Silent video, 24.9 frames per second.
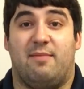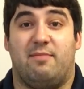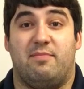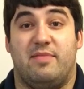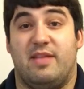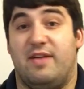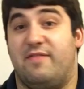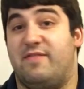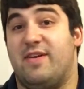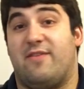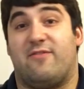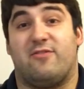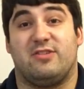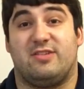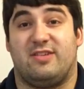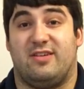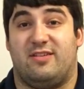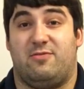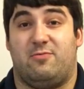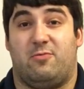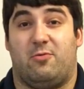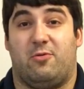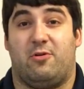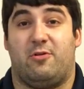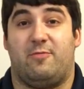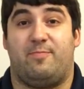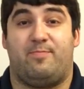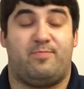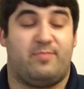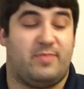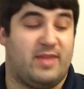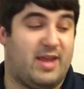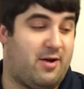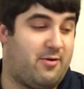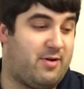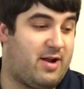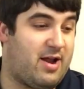They've never said a word.
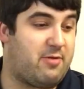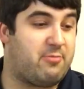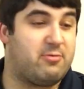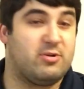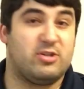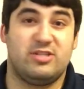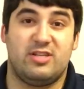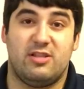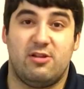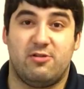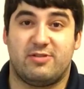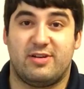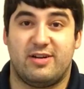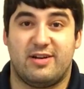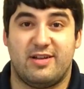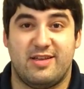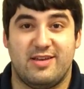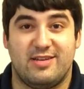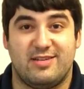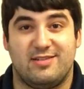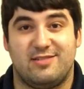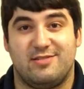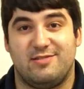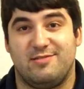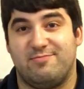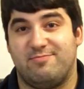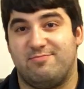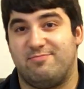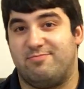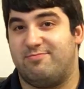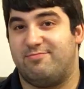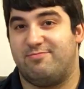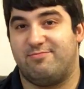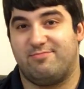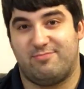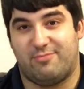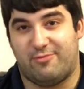Now, when I originally looked into this,
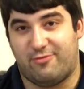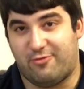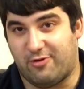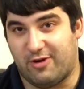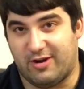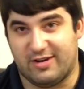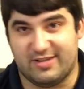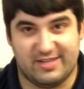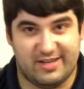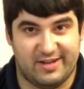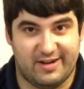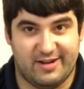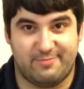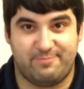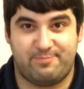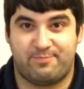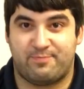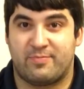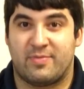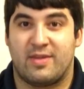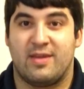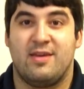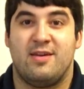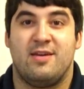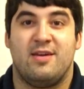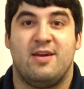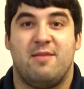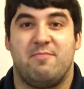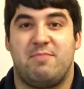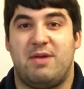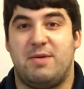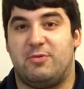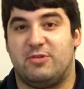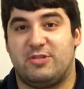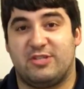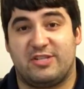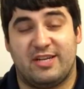before I did it,
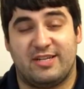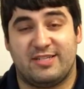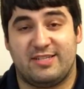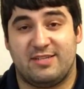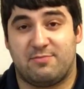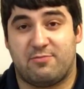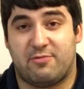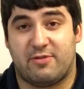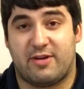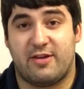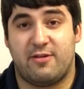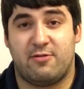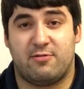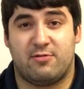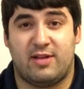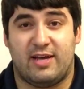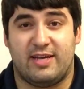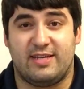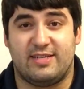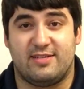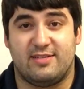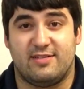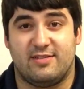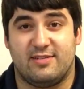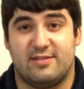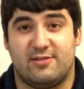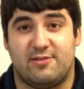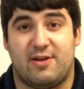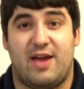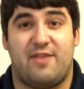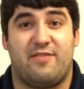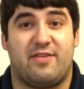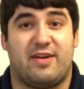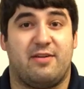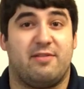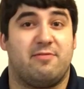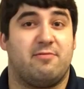people suggested bringing your license or
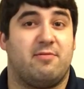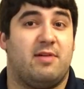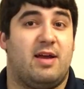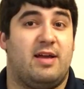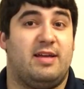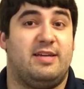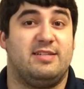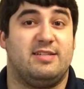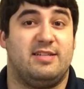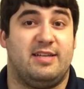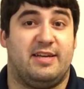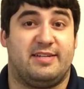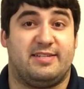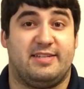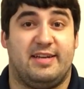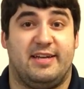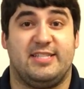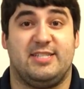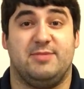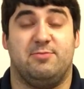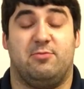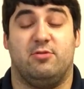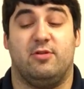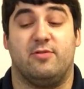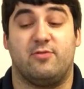having it easily accessible.